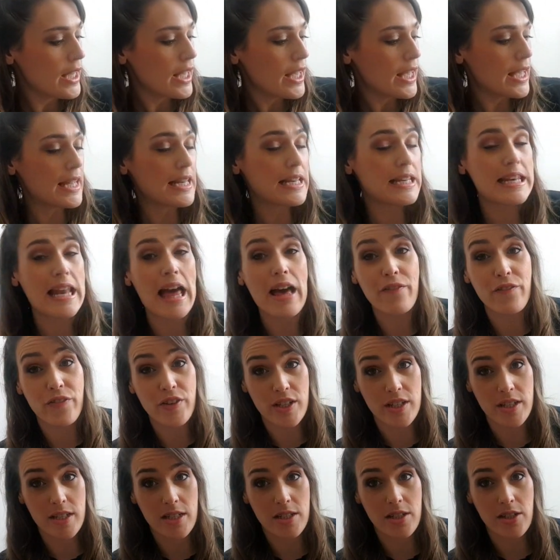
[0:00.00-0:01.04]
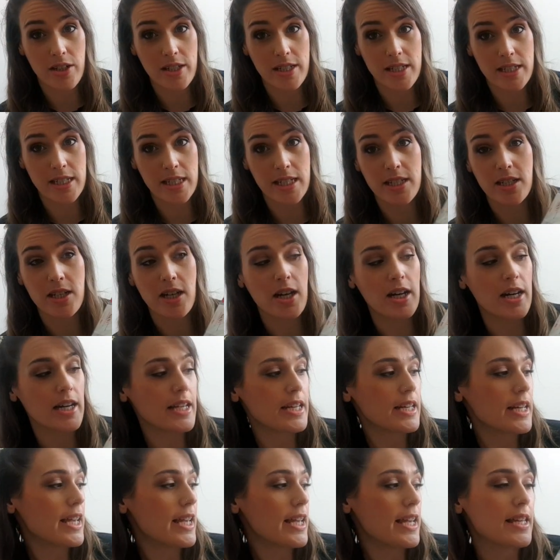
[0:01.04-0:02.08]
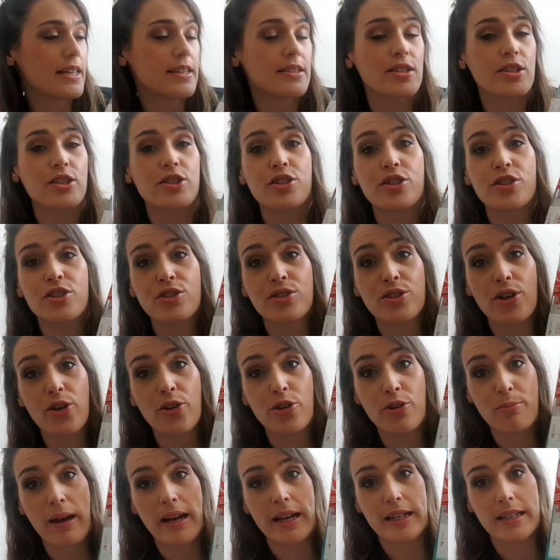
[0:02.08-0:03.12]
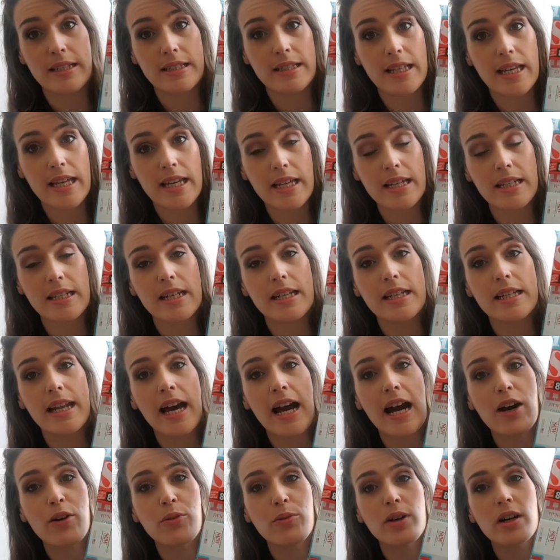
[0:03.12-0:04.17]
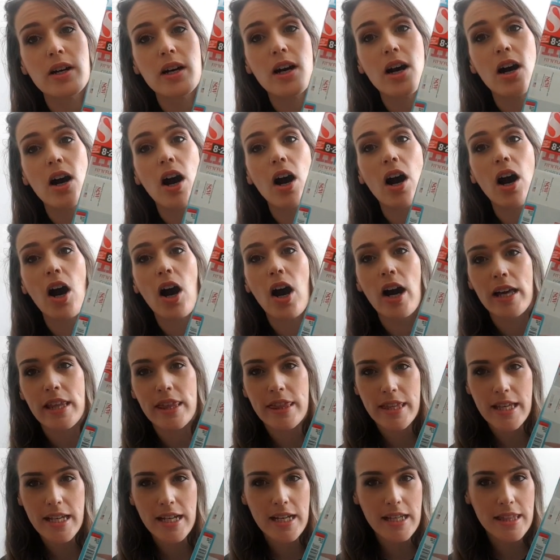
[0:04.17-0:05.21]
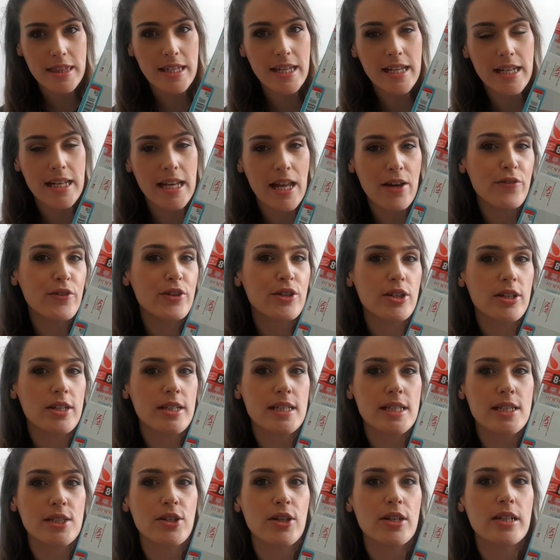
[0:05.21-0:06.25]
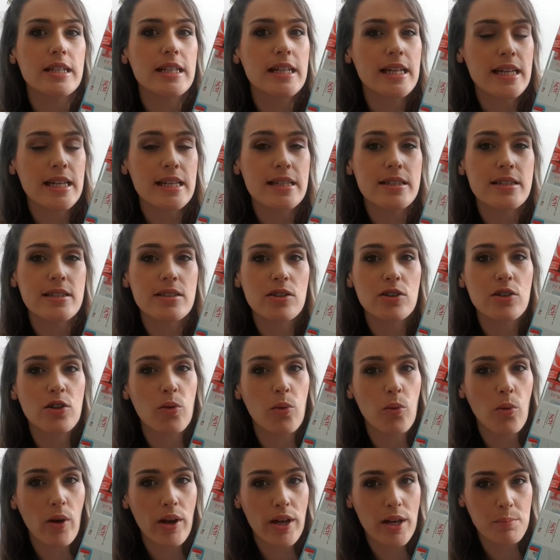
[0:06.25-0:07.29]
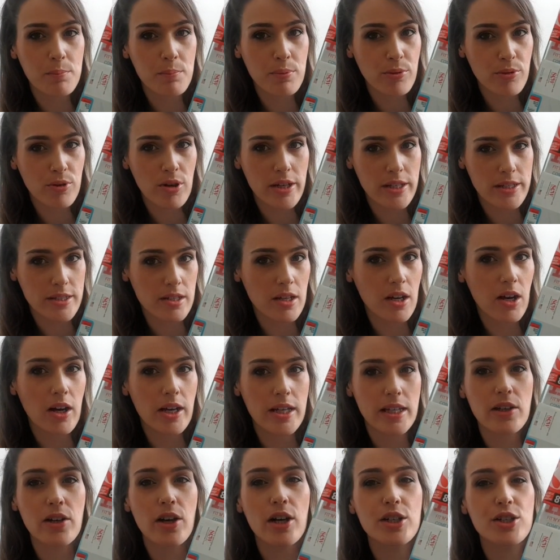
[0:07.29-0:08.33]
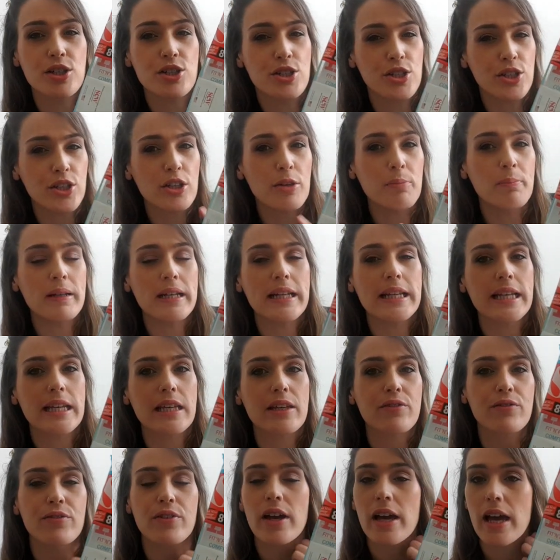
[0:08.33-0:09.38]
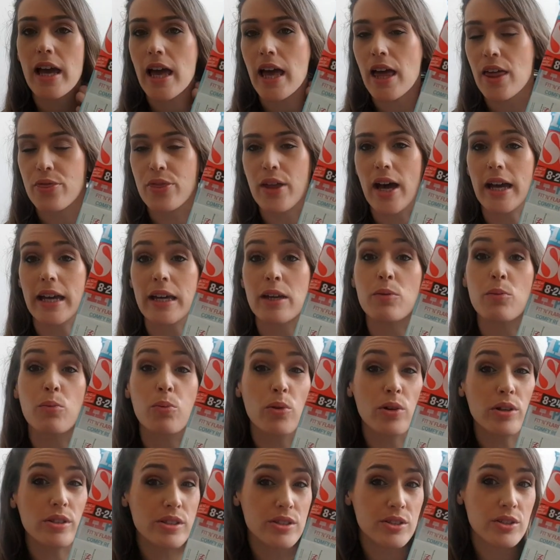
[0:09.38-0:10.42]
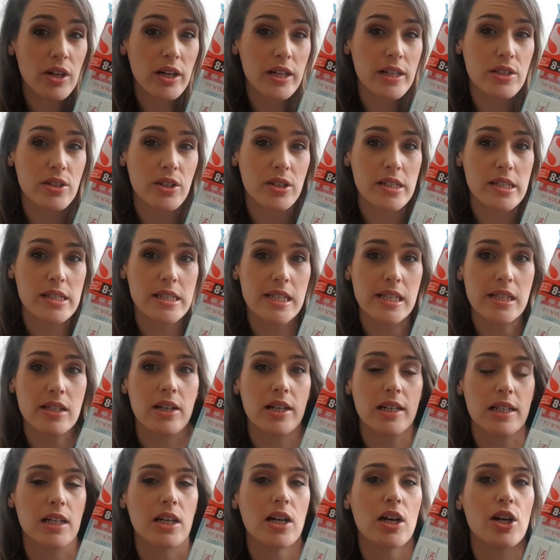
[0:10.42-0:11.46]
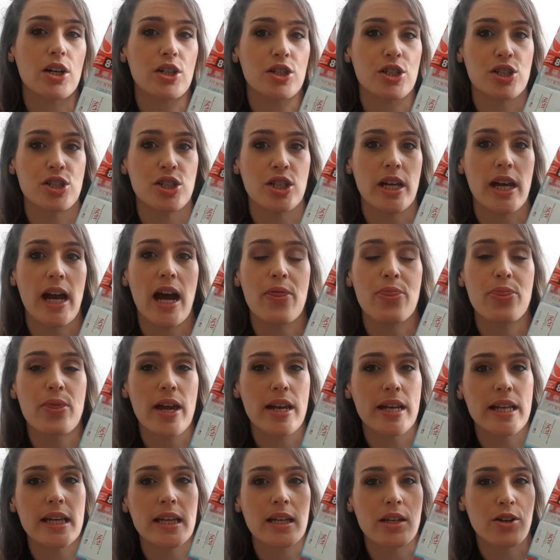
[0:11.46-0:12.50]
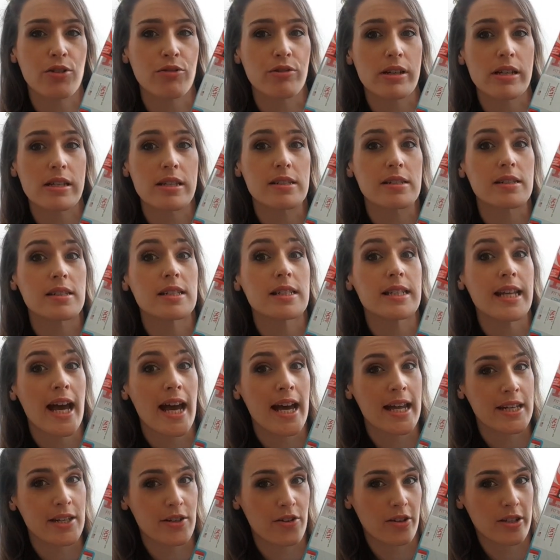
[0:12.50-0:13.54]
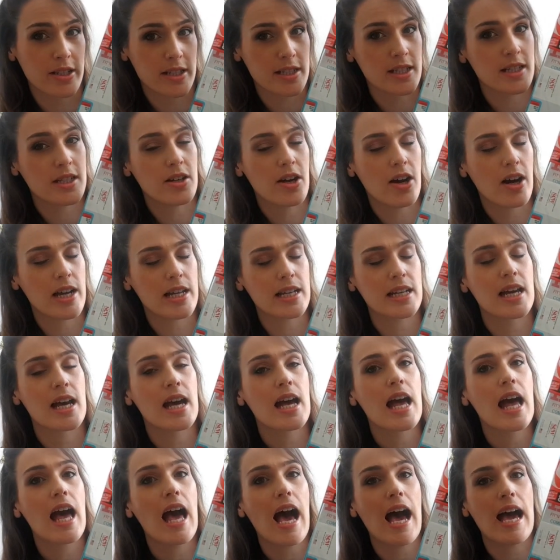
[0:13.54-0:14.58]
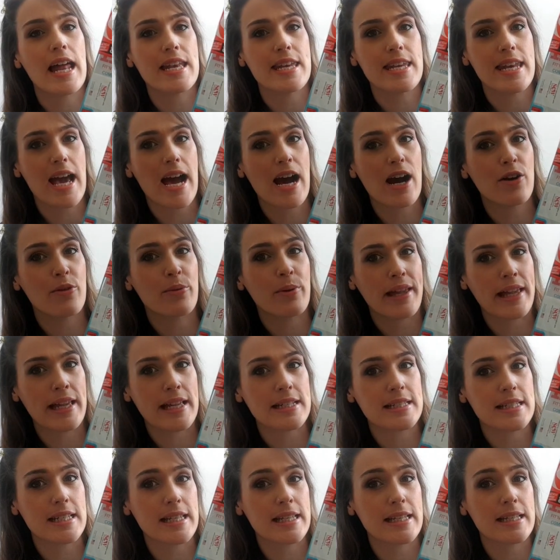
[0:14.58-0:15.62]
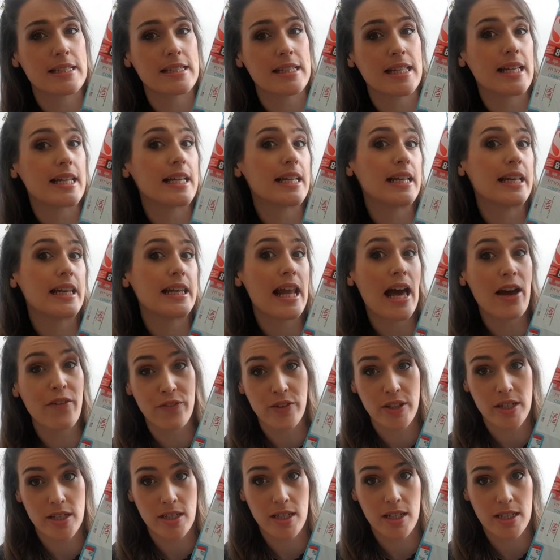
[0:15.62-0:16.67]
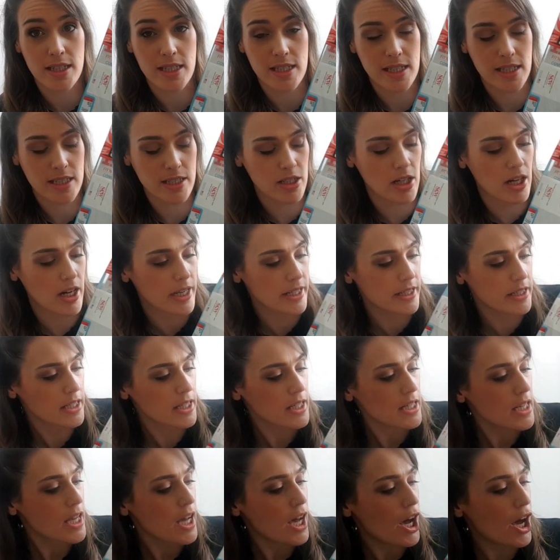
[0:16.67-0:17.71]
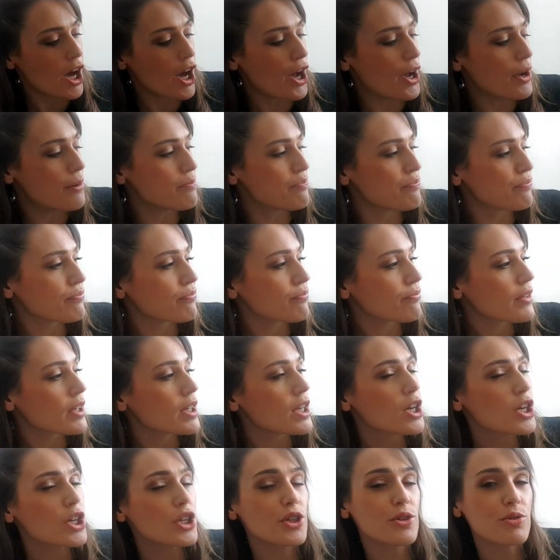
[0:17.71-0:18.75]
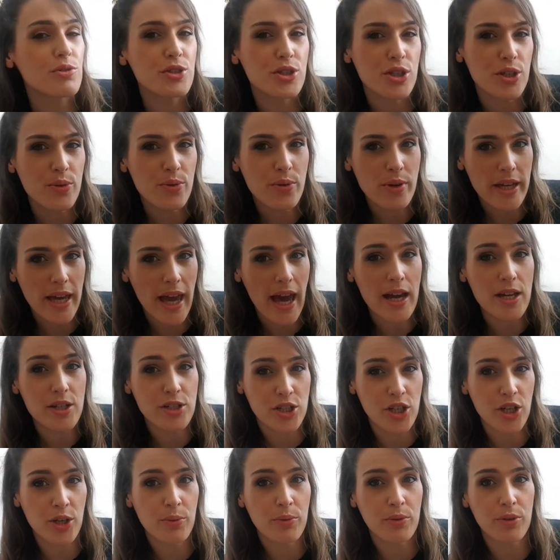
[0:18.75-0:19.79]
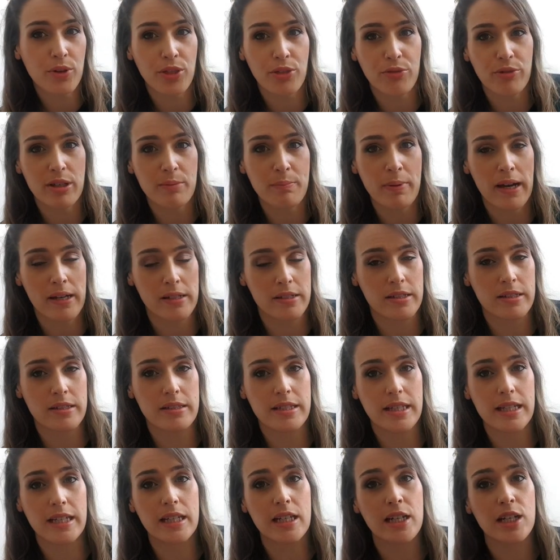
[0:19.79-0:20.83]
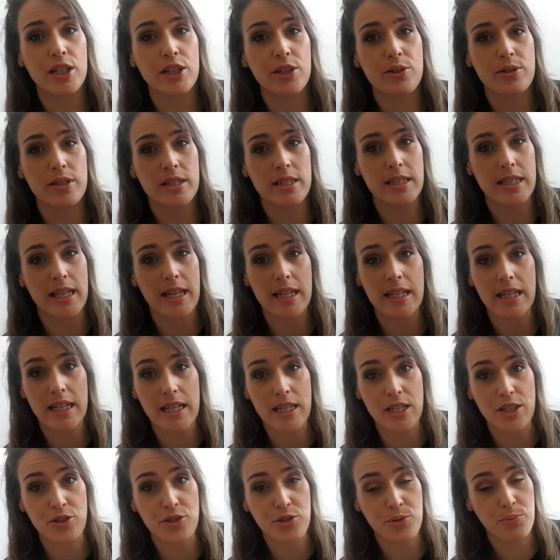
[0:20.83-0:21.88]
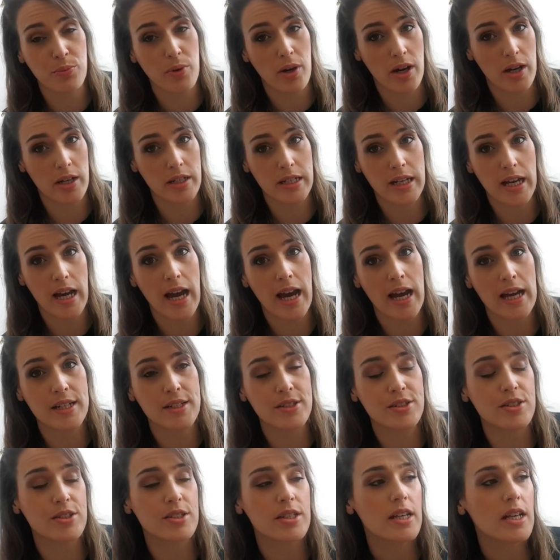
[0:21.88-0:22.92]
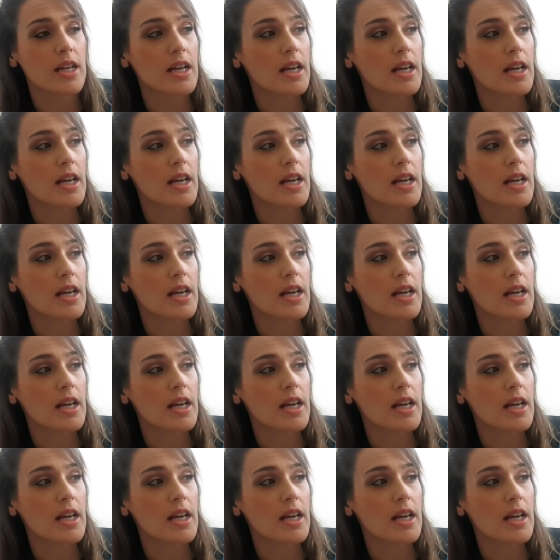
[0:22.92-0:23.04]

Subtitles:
$11.99 is Sew magazine. Now, I think that $11.99 is quite a price hike. I do believe that it was $9.99 last year and then it increased to $10.99 and now it is $11.99. You do get two or three patterns included in each one, and